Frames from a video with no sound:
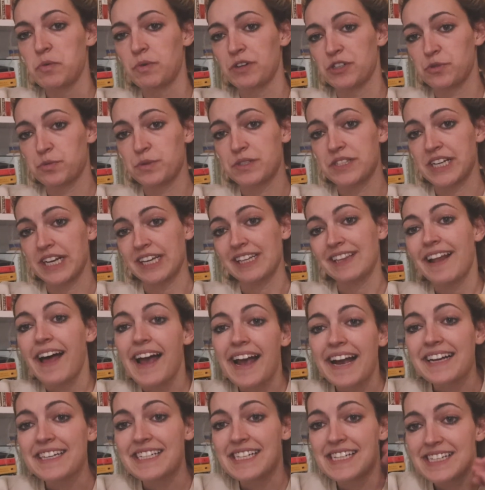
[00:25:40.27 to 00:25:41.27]
which ones I
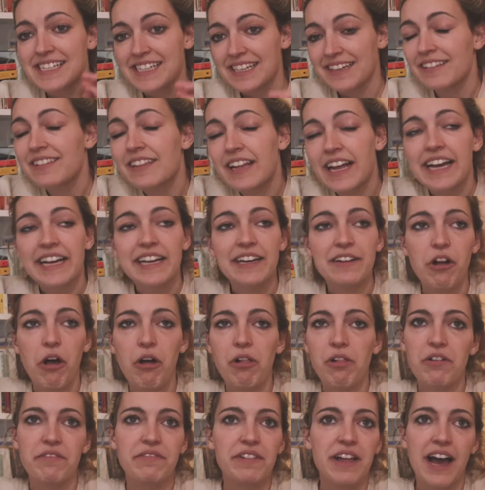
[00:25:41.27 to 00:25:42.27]
liked and didn't like and
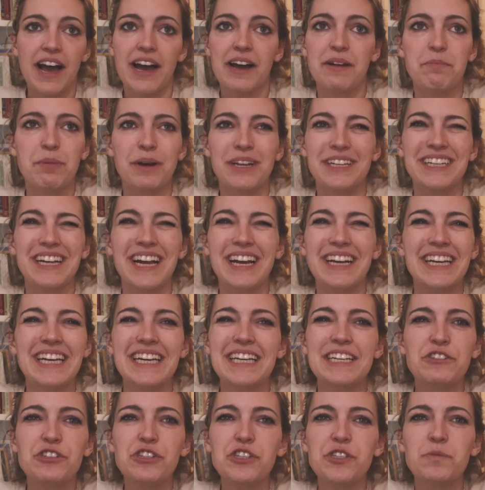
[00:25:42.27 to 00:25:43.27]
all of that. But
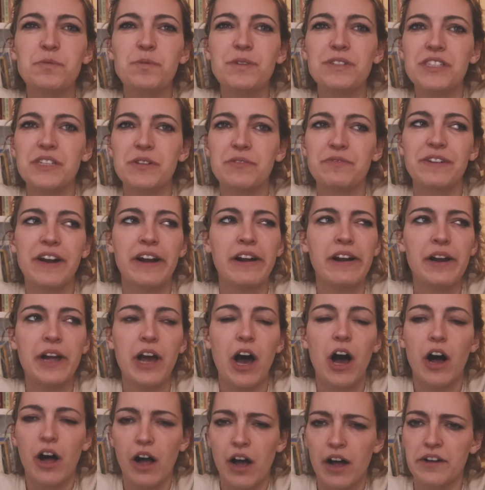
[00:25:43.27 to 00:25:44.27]
it just was a
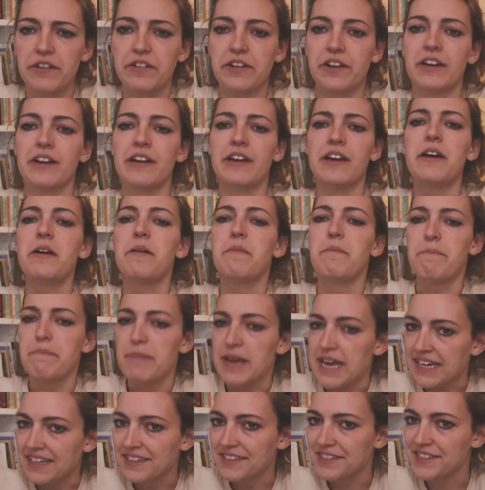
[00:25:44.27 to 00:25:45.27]
very odd
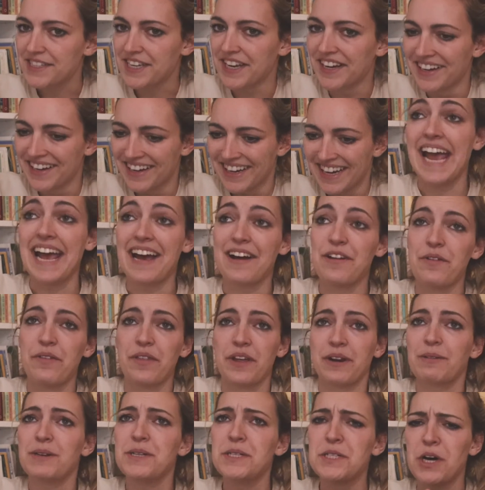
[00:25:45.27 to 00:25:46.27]
mix. And
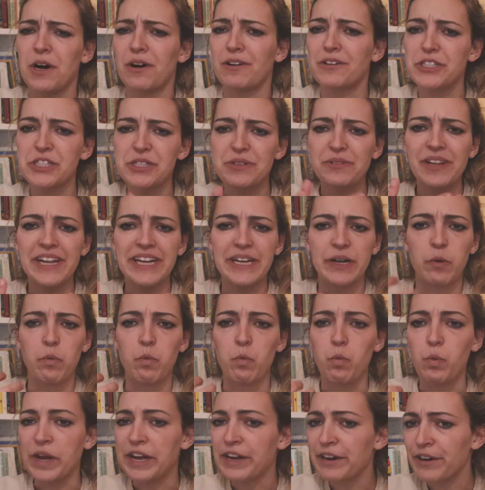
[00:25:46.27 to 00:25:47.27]
there was also,
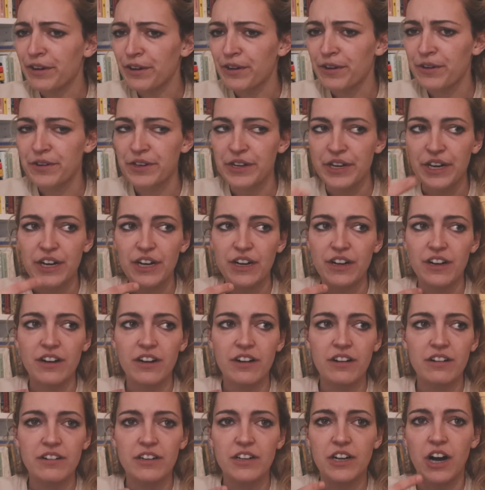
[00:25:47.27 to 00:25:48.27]
like, weird
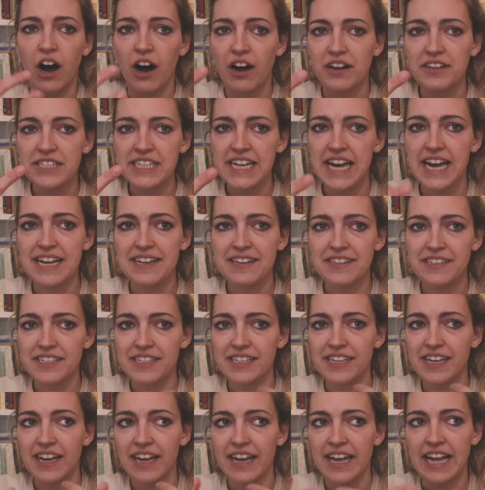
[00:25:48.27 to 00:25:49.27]

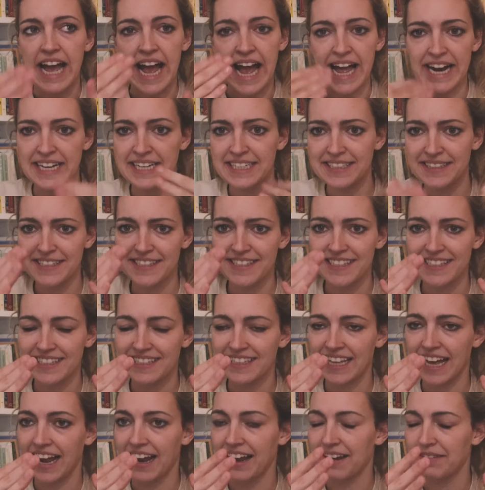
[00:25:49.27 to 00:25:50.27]
content edits
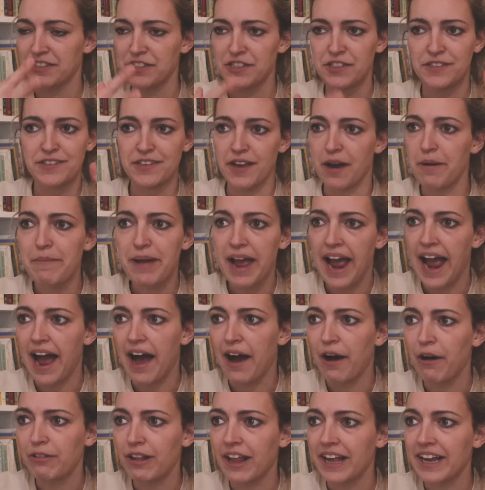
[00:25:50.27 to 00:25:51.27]
that
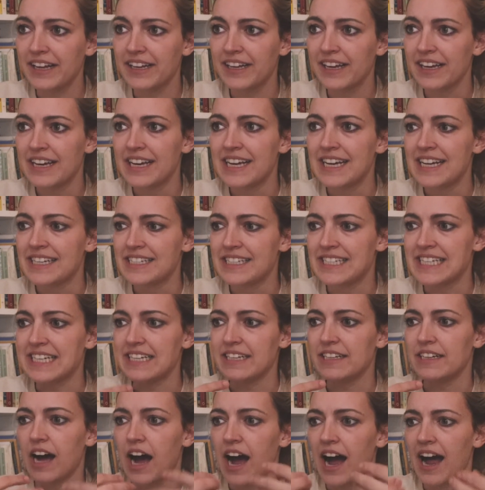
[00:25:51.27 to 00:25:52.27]
somehow, like,
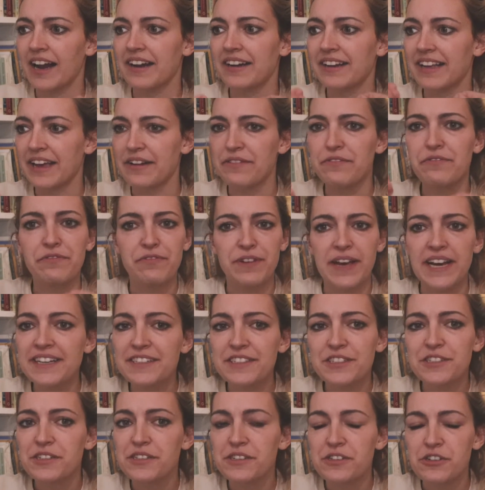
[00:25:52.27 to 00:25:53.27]
did not get
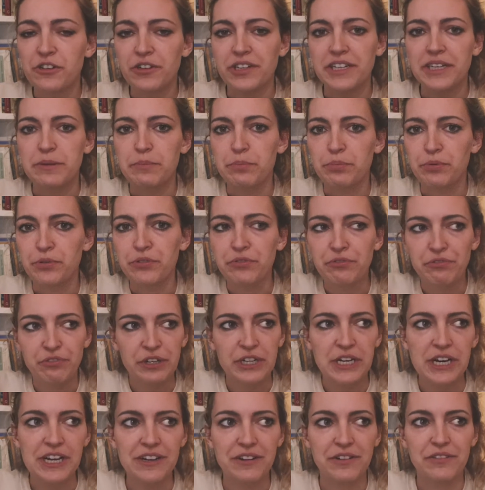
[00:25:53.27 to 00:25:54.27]
fixed during
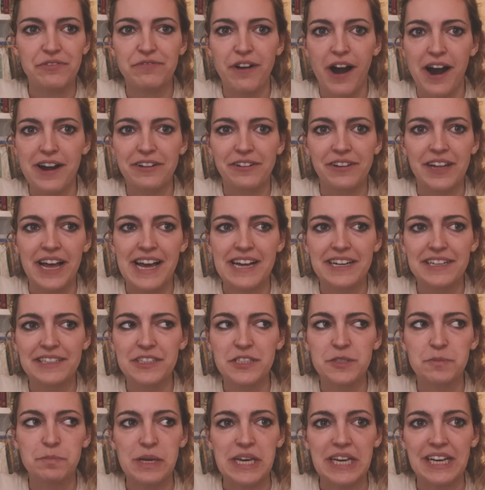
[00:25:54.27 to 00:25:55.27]
proofreading or final
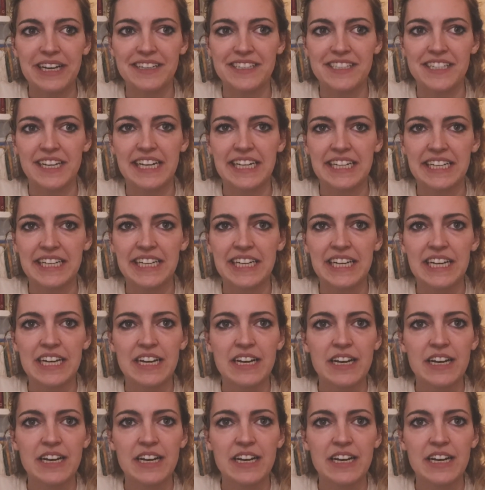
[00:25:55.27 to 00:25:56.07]
edits because, like,